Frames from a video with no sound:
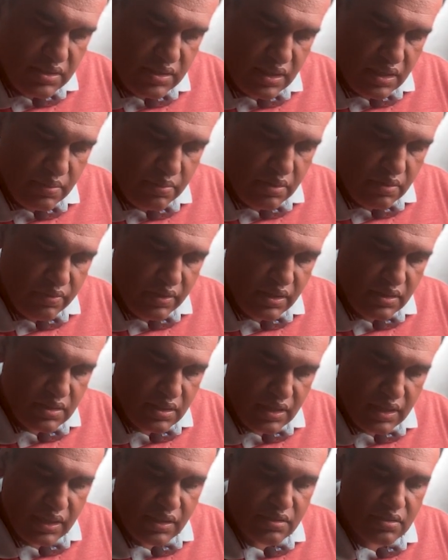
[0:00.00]
cerebral veins,
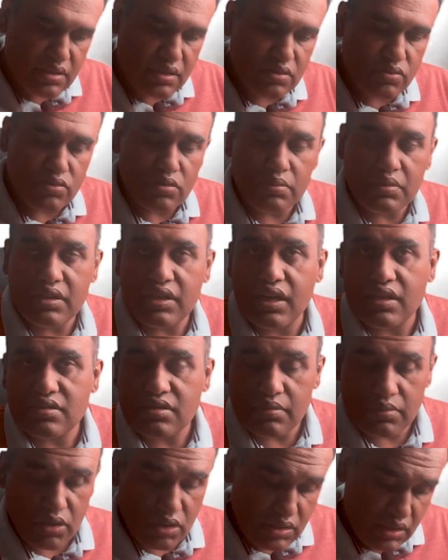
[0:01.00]
and hence this would be the
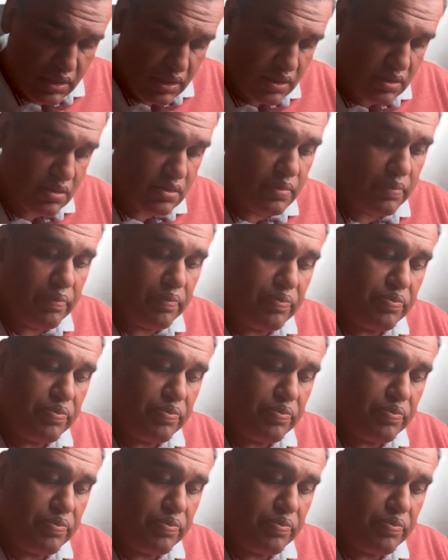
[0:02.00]
answer, because it is